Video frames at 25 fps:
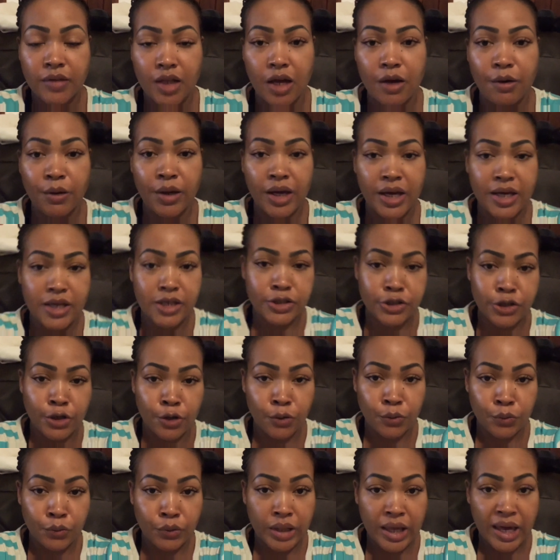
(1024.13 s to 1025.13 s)
Okay,
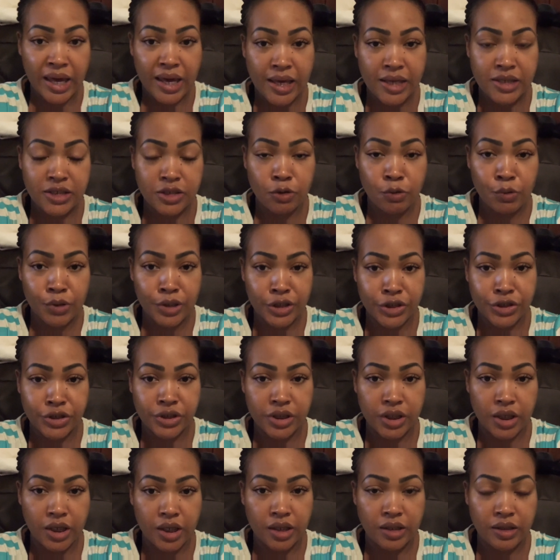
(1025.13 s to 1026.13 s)
so last
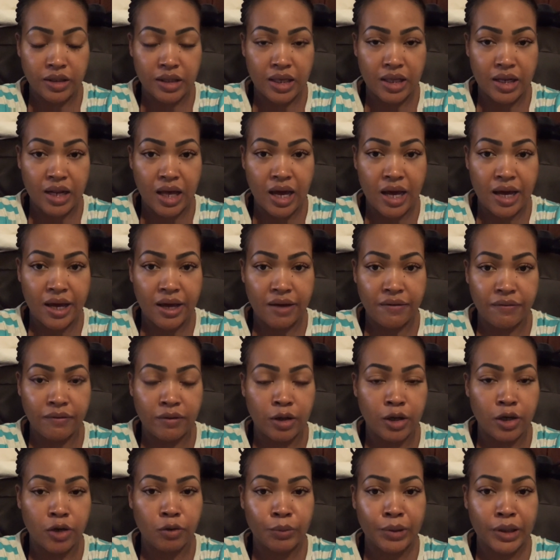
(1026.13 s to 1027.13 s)
question that
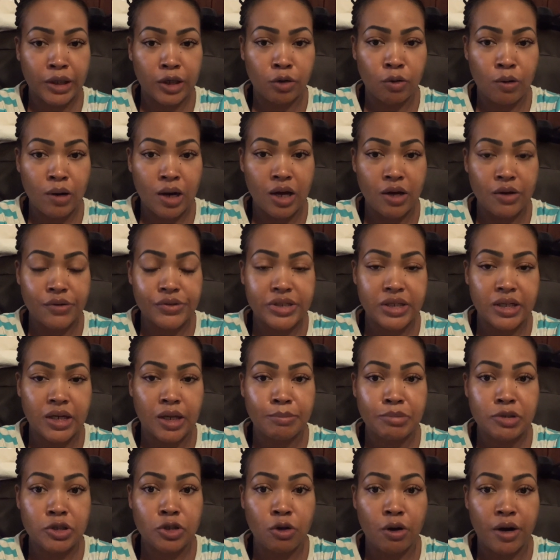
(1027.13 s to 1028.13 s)
I've ran across, and
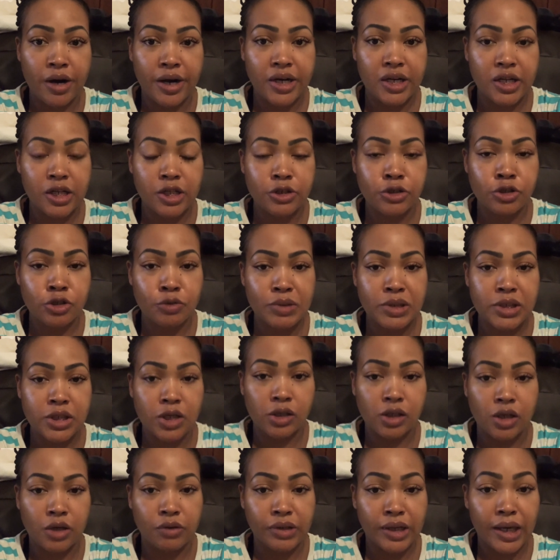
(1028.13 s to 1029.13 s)
I'm sorry that it took me
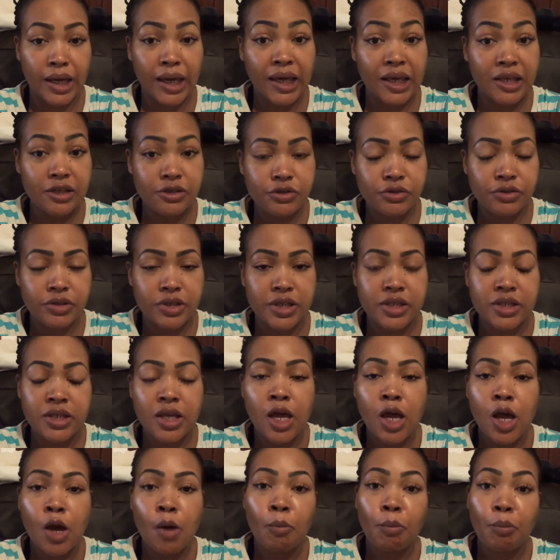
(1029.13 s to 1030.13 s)
so long to answer this,
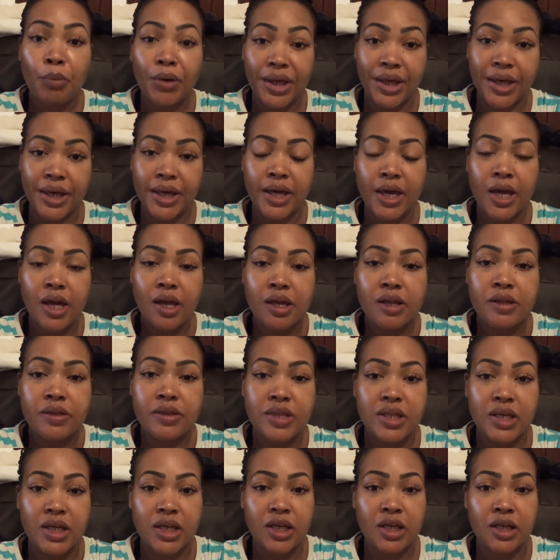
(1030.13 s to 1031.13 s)
but
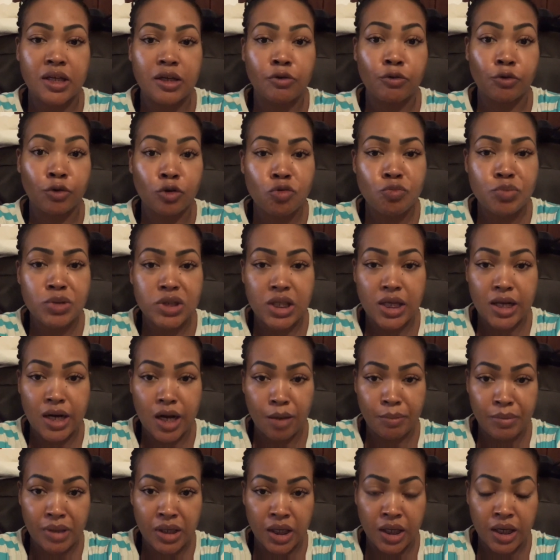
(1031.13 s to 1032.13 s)
the groups that
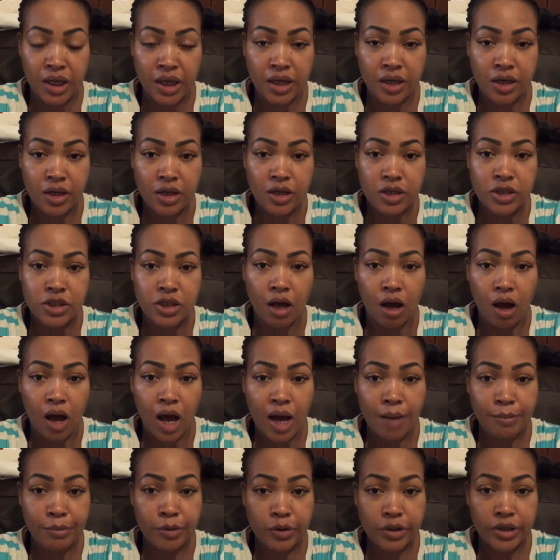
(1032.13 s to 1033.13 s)
I'm in. So
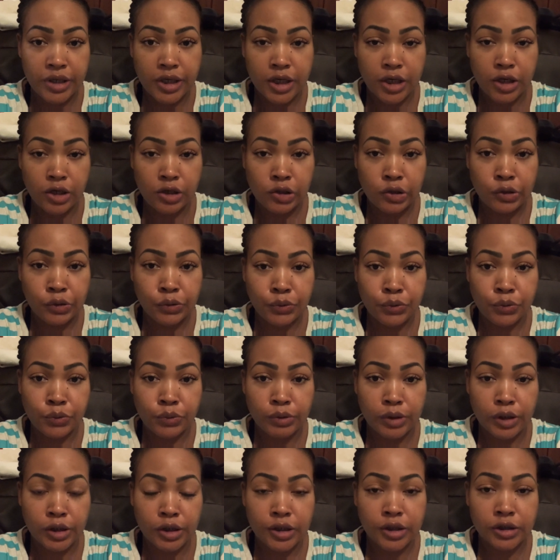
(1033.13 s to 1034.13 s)
I'm going to
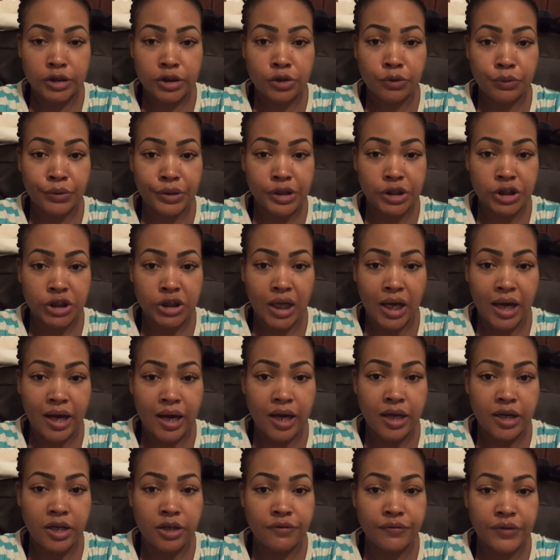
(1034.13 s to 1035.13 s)
include a
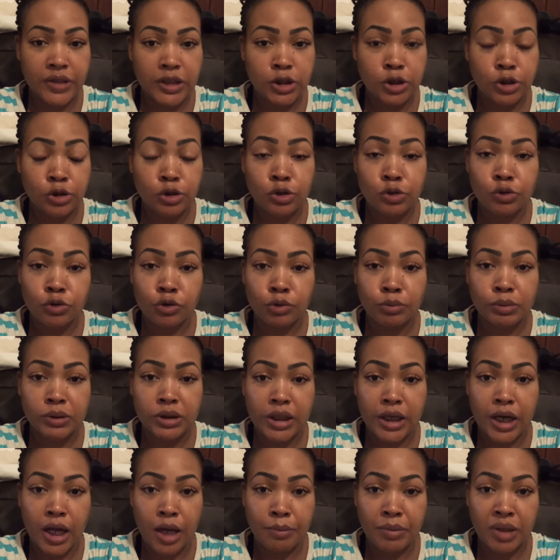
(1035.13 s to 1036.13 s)
screenshot of each of the groups
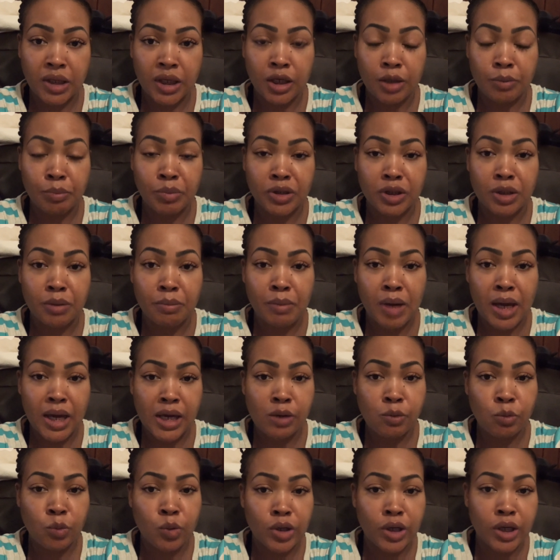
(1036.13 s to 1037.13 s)
that I'm in, but the
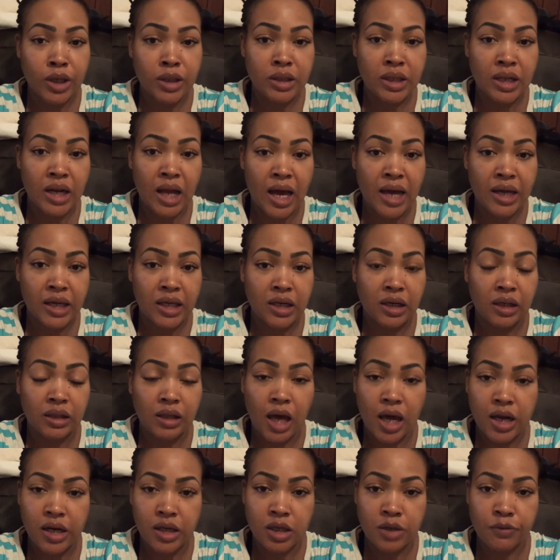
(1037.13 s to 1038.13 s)
main one that I get a
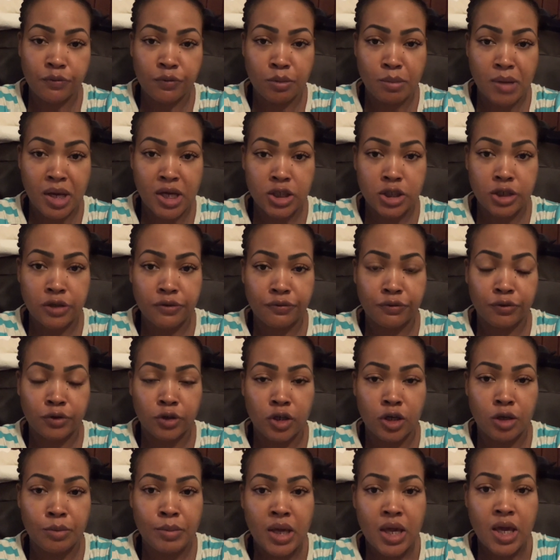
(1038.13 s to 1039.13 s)
lot of information
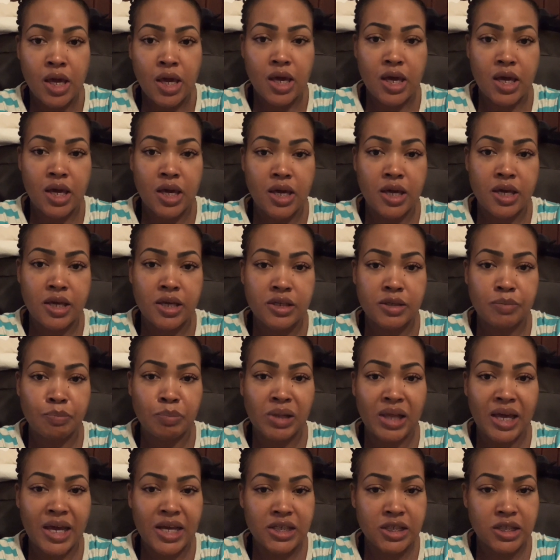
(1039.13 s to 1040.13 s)
from is
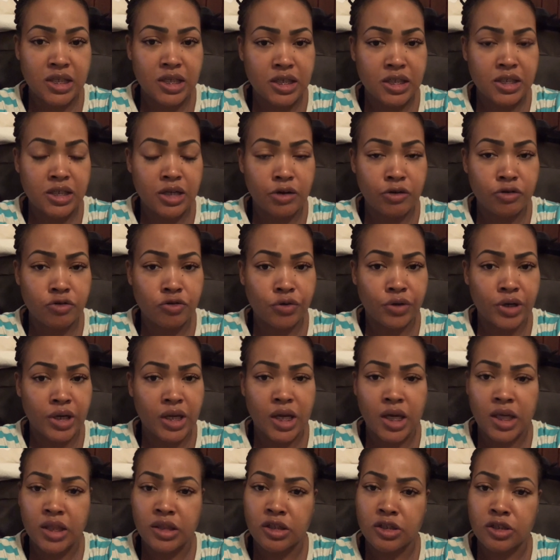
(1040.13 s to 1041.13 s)
plastic
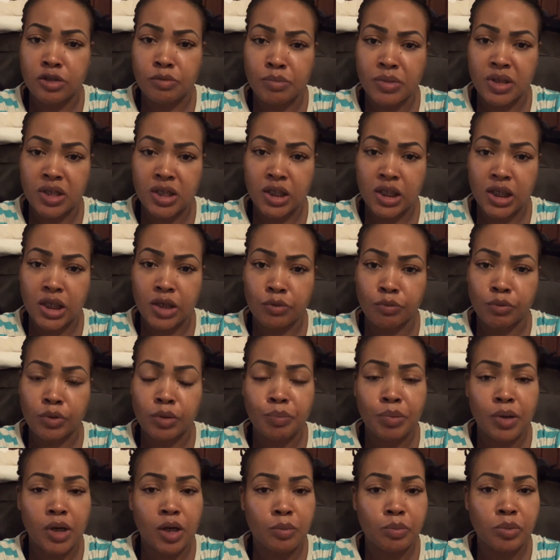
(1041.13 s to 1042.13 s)
surgery in the Dominican
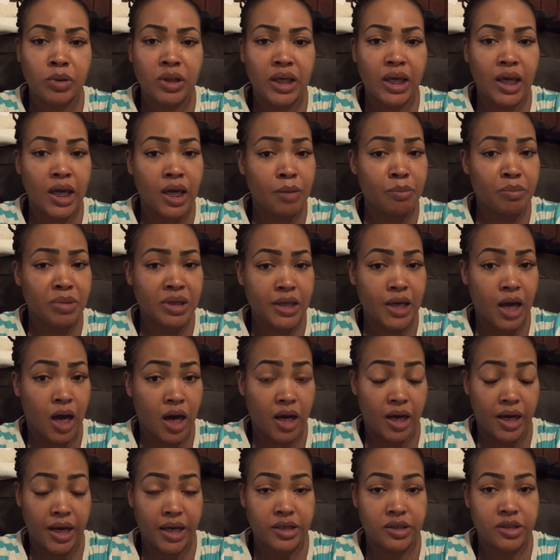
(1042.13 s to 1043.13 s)
Republic and
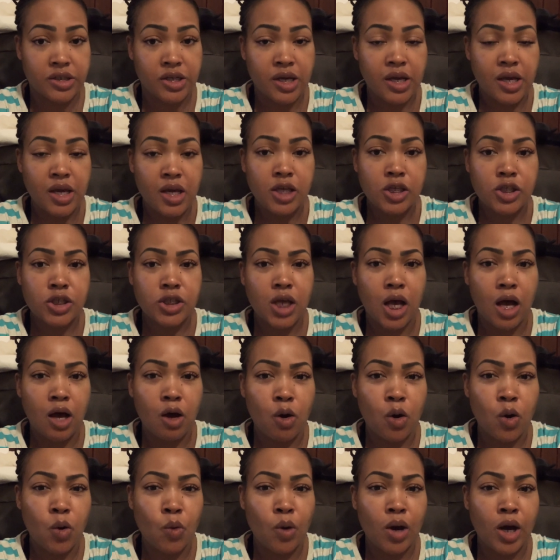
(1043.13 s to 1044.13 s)
beyond.
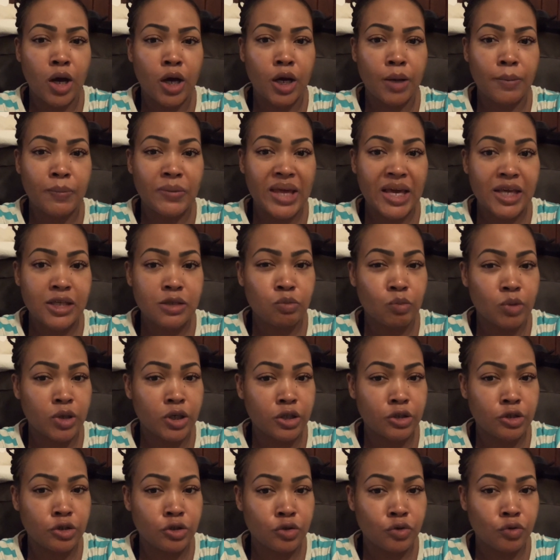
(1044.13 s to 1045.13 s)
So that's
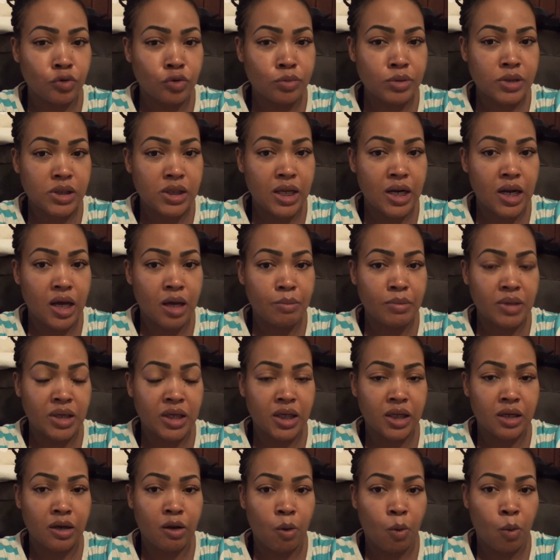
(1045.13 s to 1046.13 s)
one of the groups that I'm
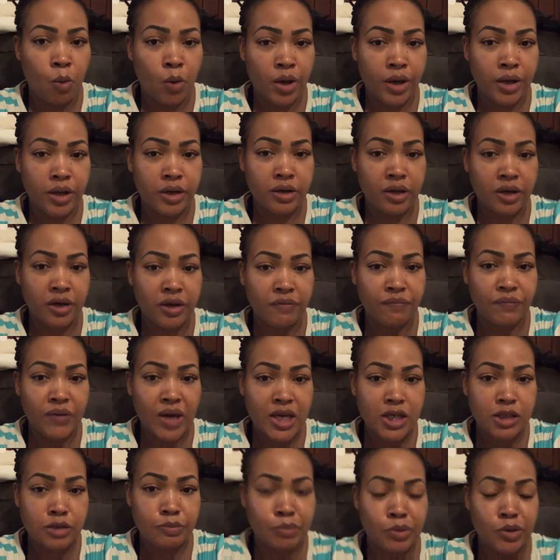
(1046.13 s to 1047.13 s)
in on
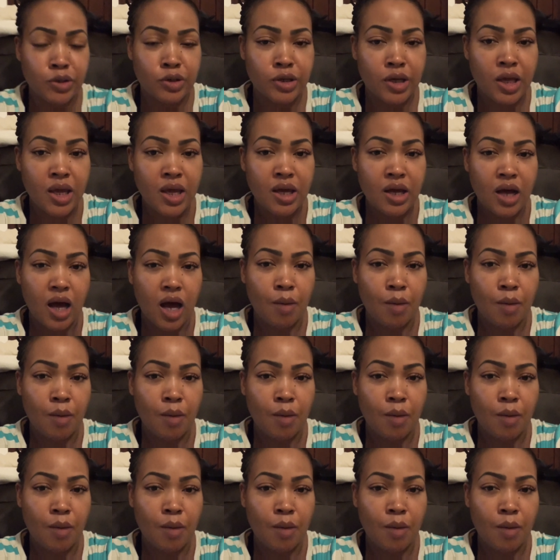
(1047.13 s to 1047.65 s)
Facebook.